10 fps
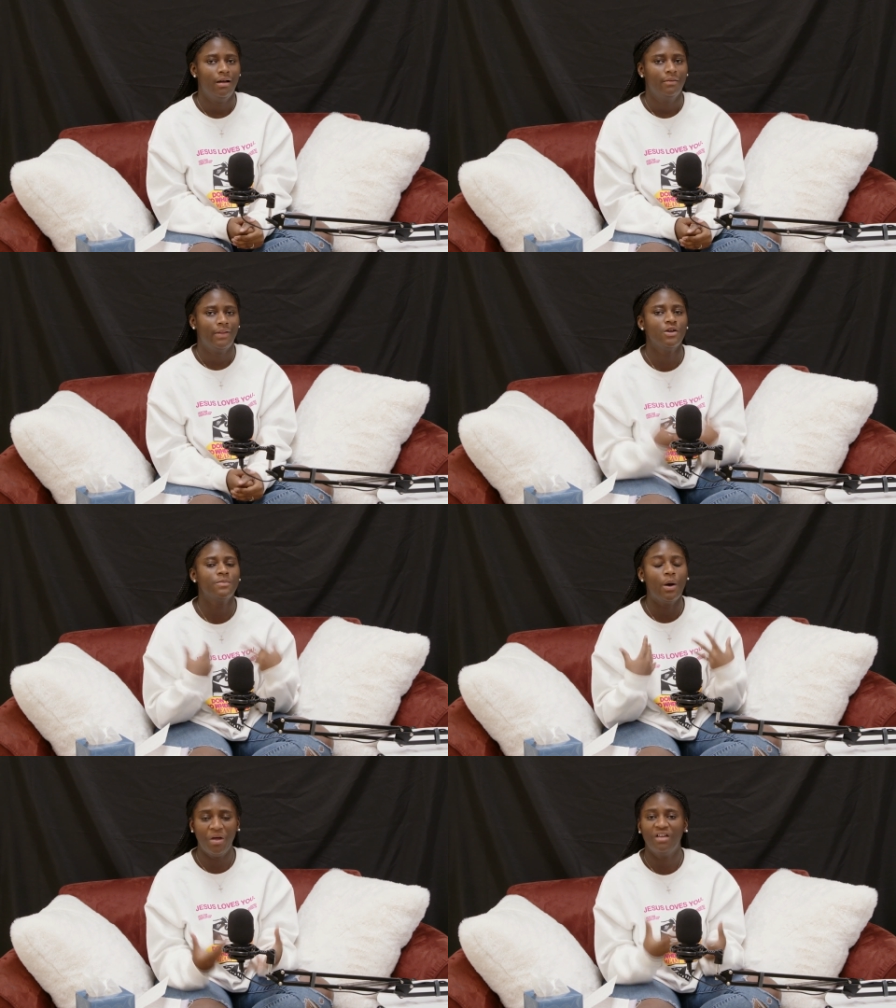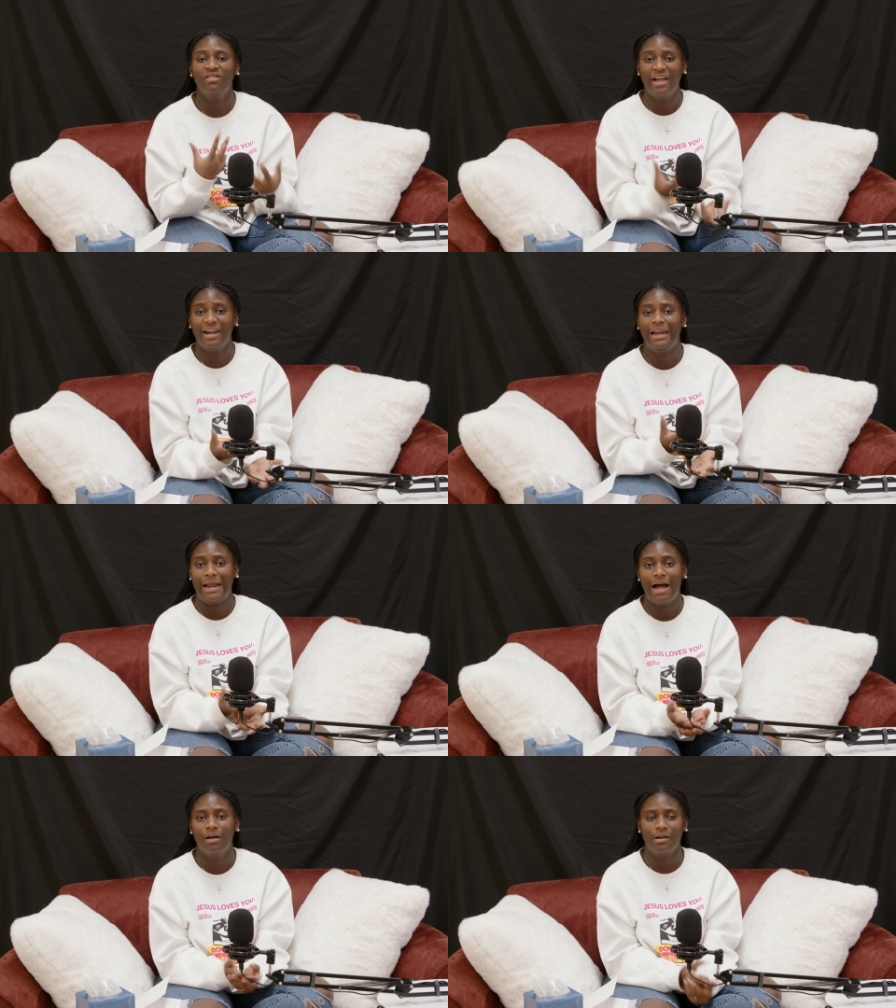That was my way of letting it
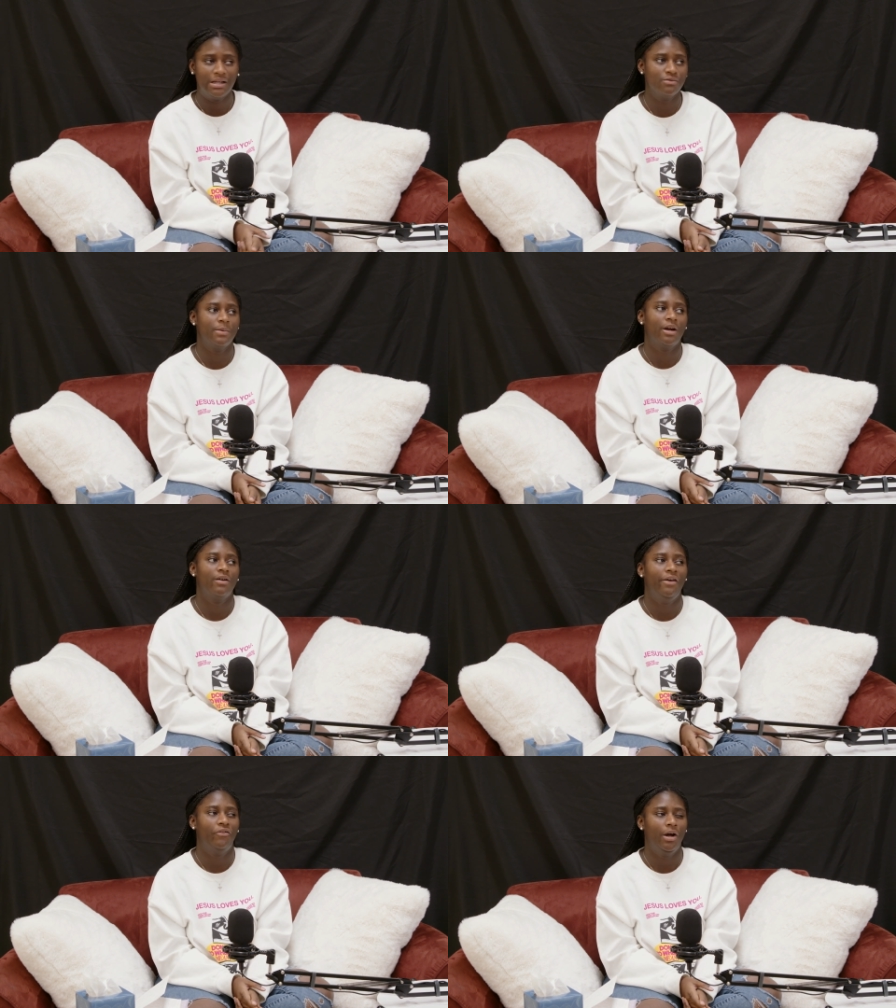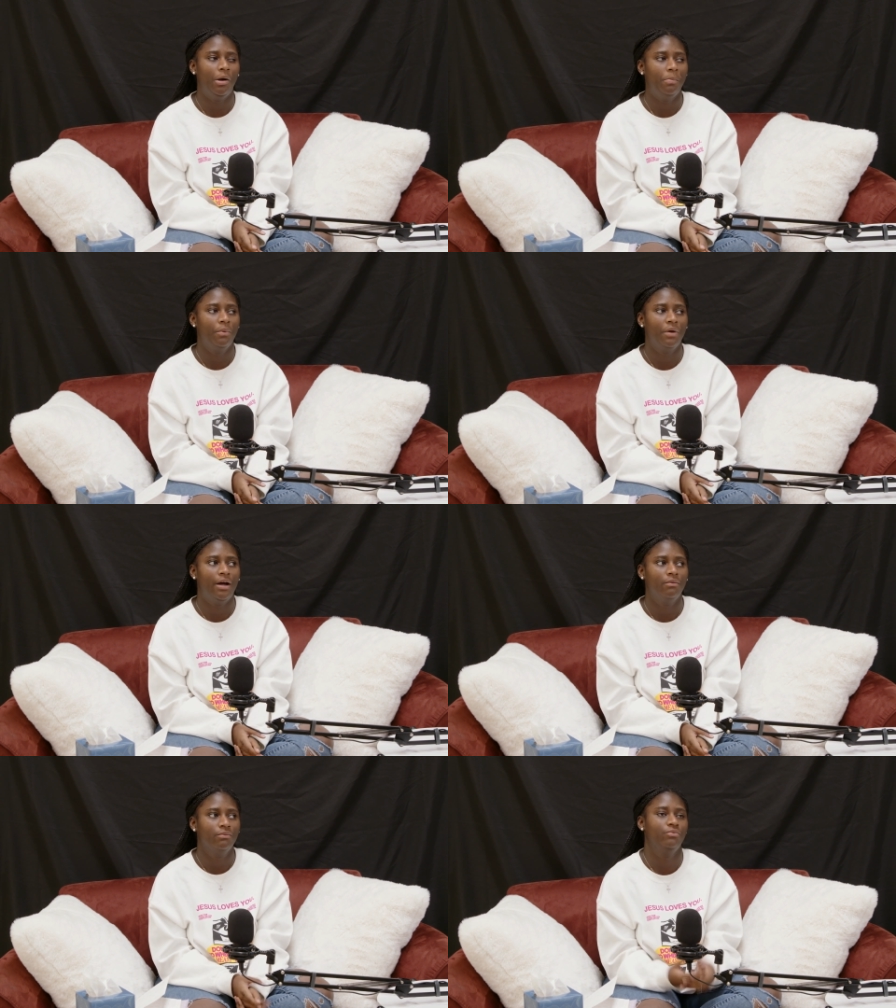out. Like, that was my cry for help, but without
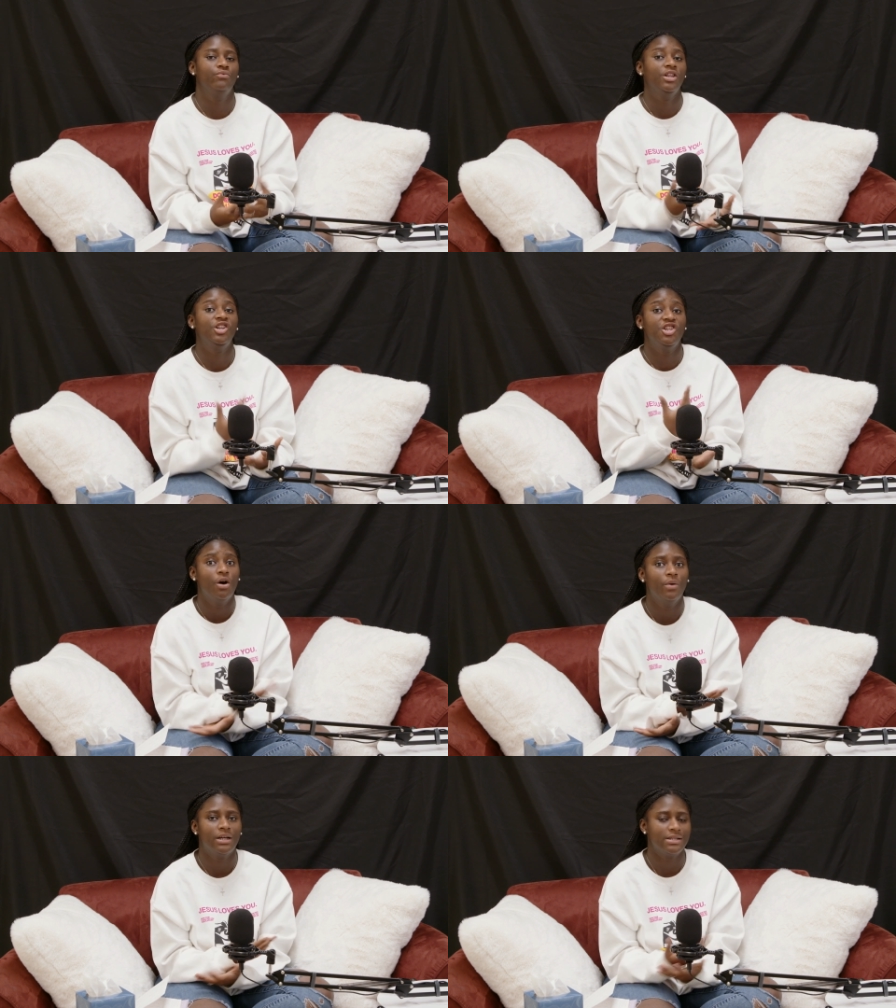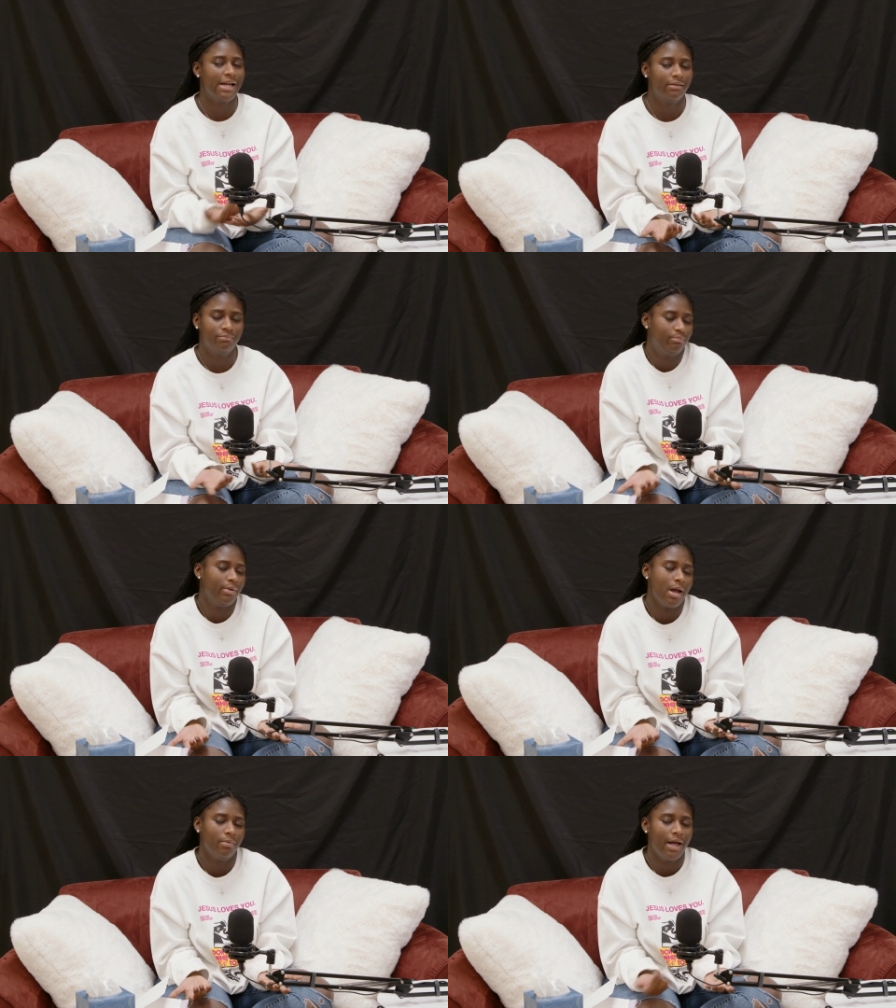really knowing it, because I
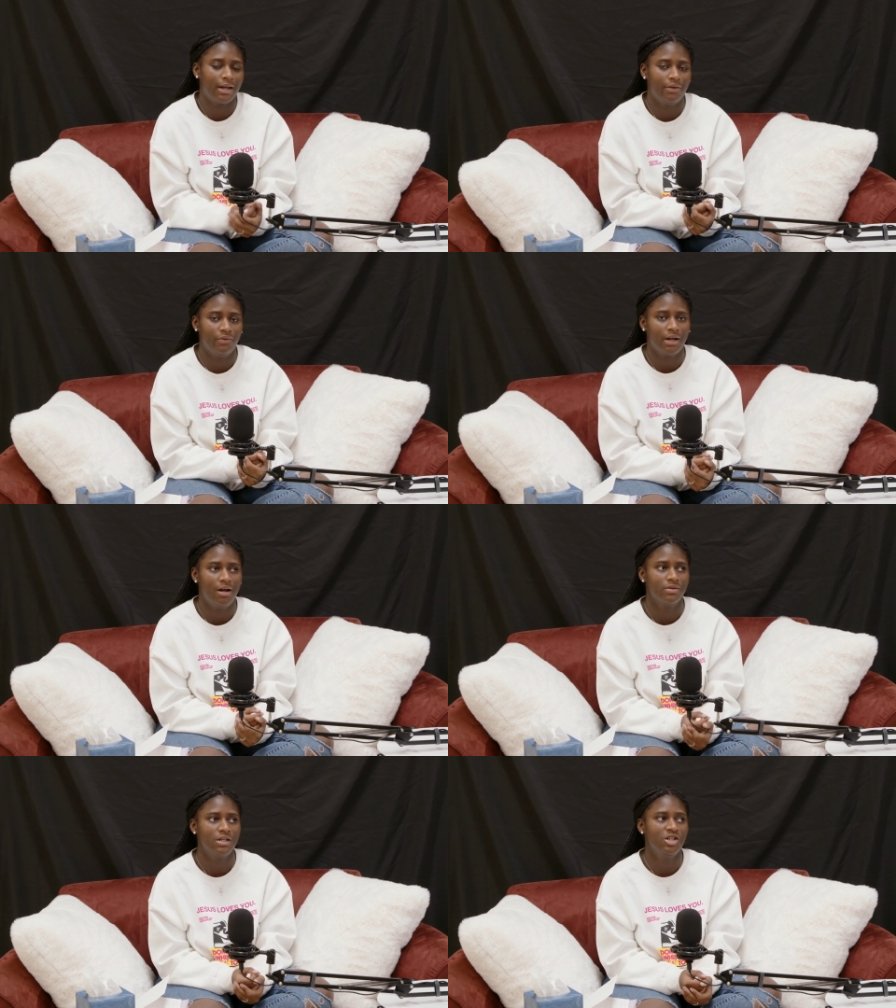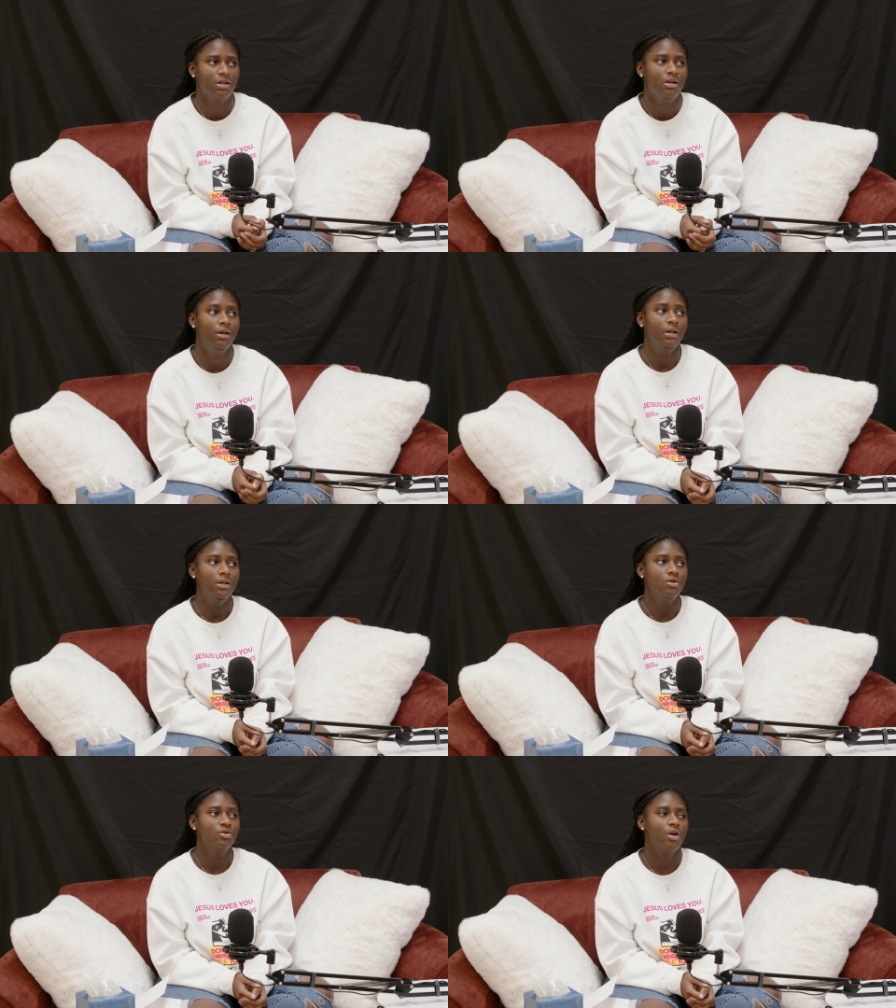blocked out from that conversation.
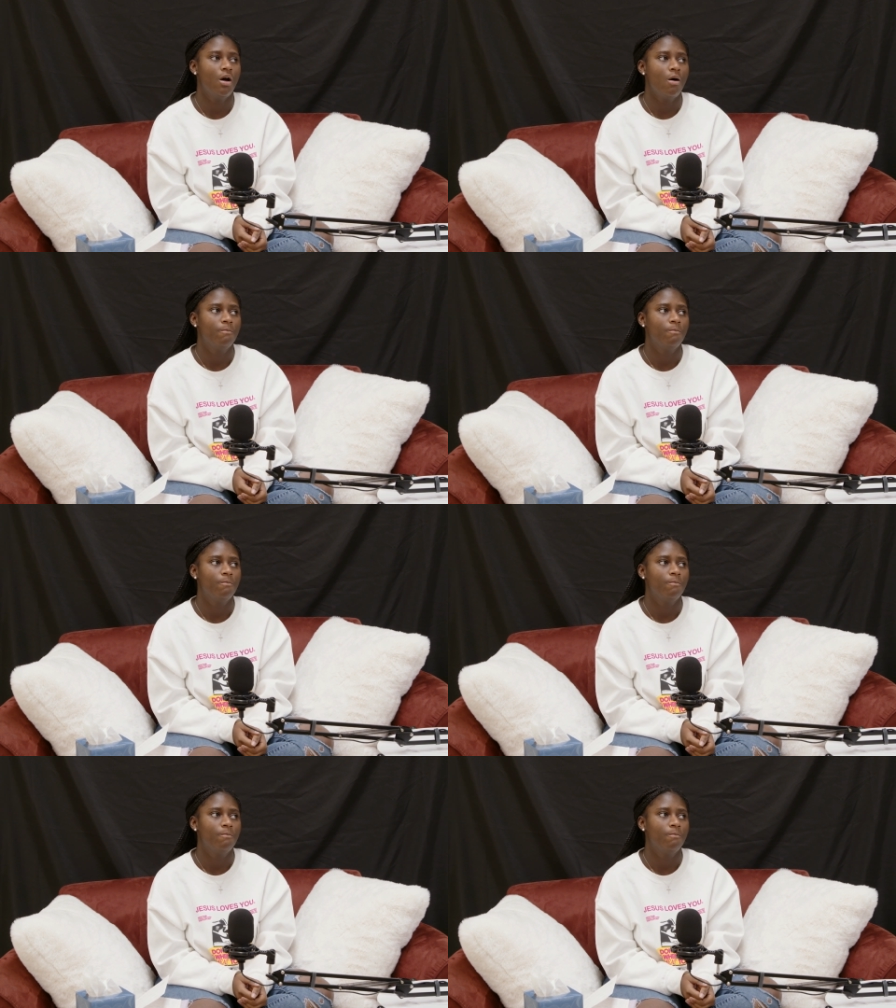So,